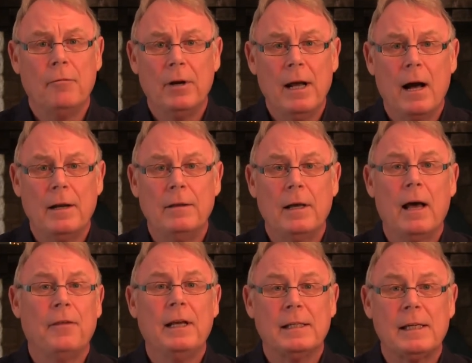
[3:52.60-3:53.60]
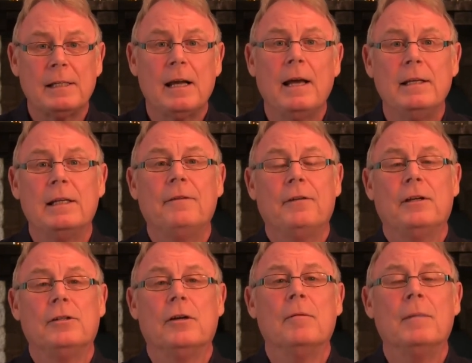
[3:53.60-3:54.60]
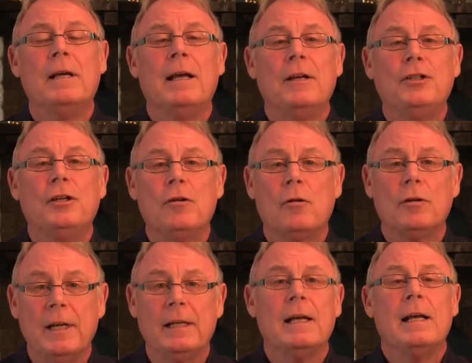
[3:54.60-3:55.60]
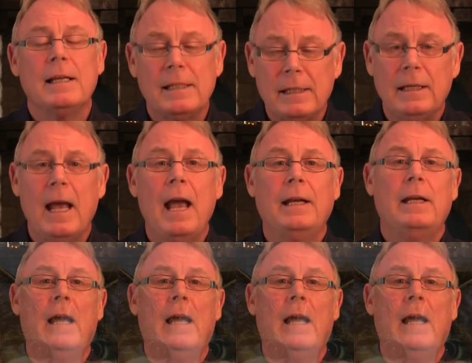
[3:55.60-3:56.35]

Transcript: regarding that. I think it's a scientific term. She calls it scaredy